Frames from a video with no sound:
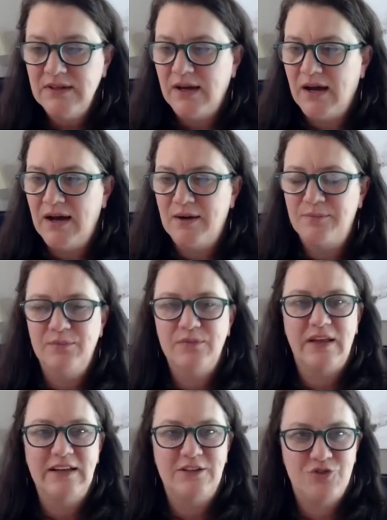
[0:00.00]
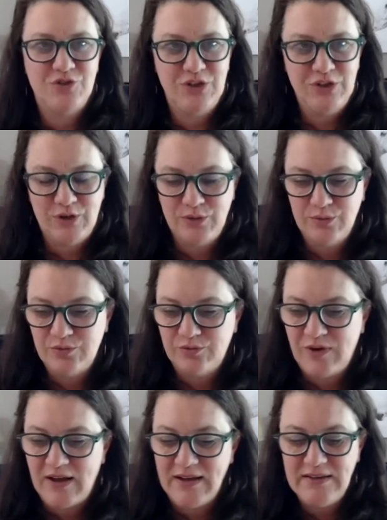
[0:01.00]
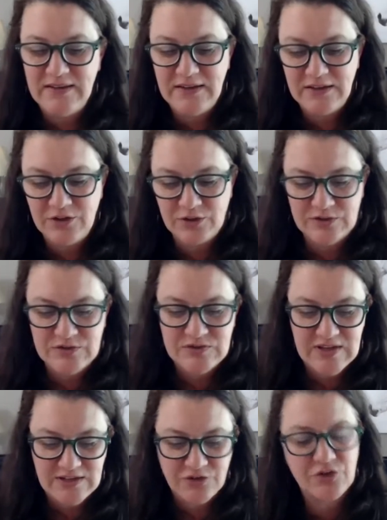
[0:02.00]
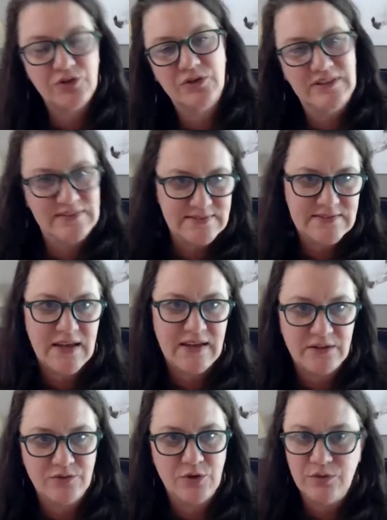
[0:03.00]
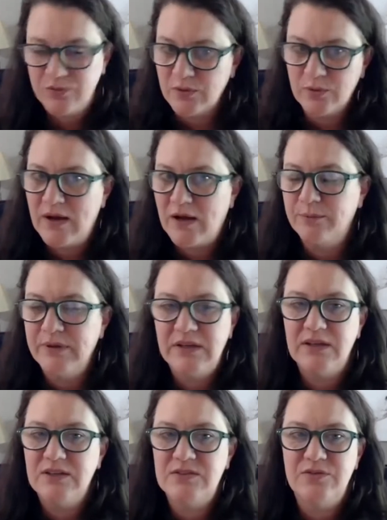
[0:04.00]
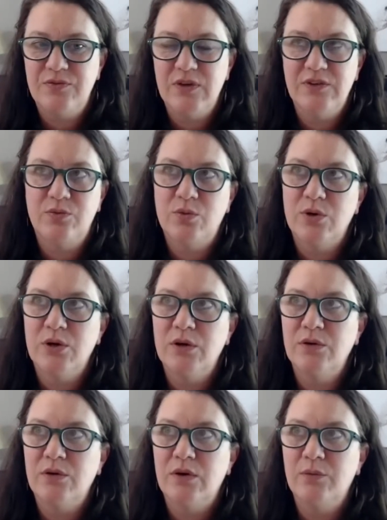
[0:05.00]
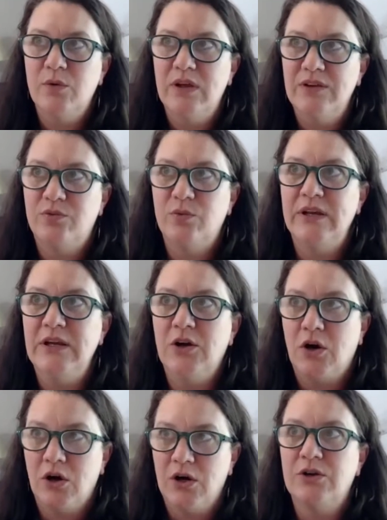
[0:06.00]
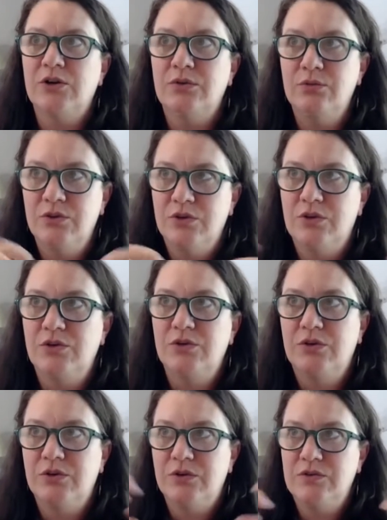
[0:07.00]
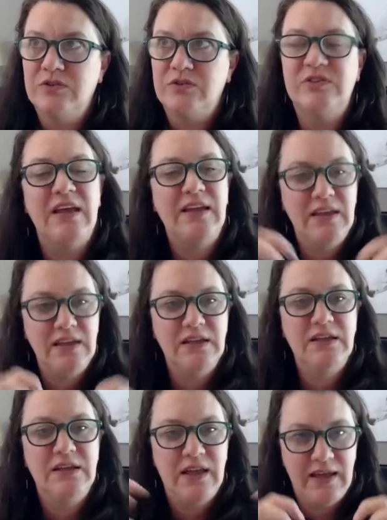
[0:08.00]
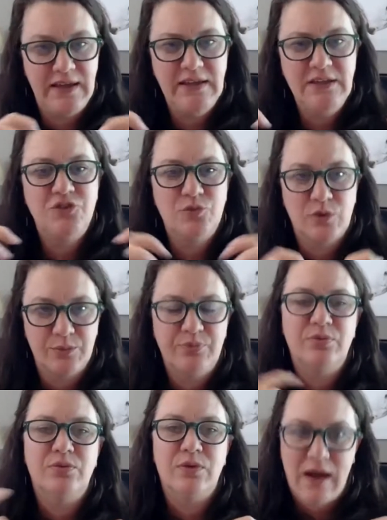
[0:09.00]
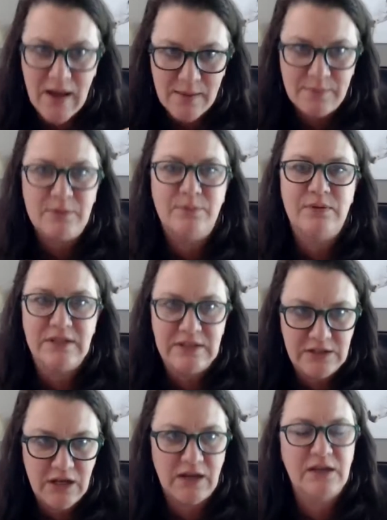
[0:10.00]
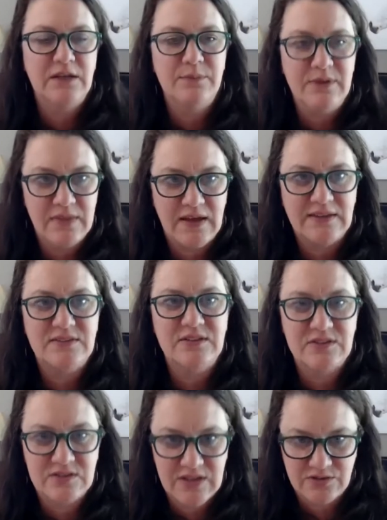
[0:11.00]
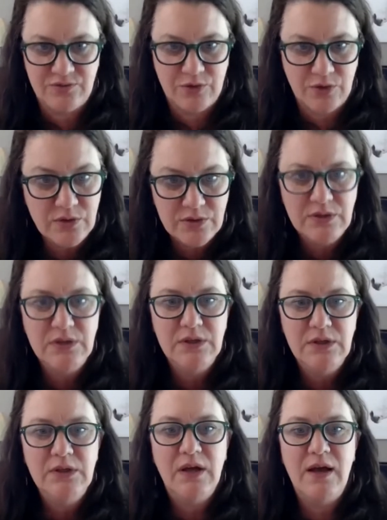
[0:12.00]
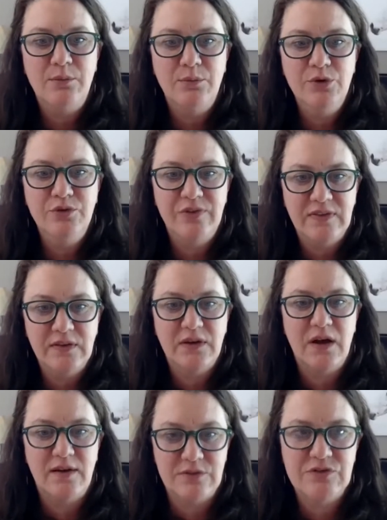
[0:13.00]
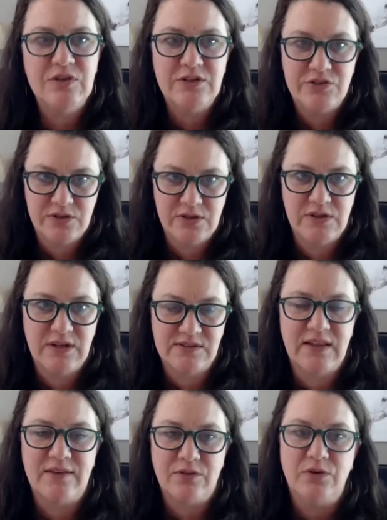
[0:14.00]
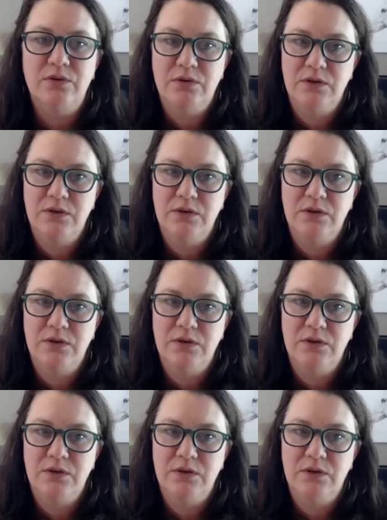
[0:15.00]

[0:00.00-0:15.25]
Um, like you know finding your center inside of overwhelm because if if we're if we are staying engaged, we're probably not going to be that successful at moving the conversation to the next level.